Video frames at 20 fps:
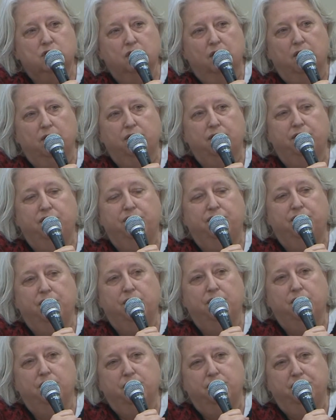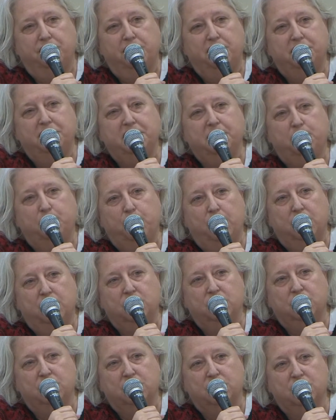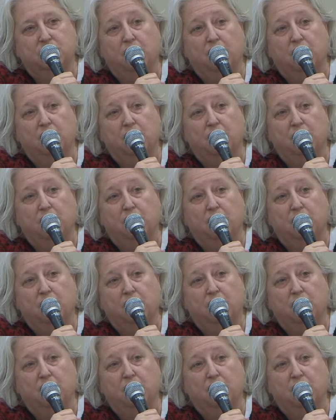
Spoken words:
50%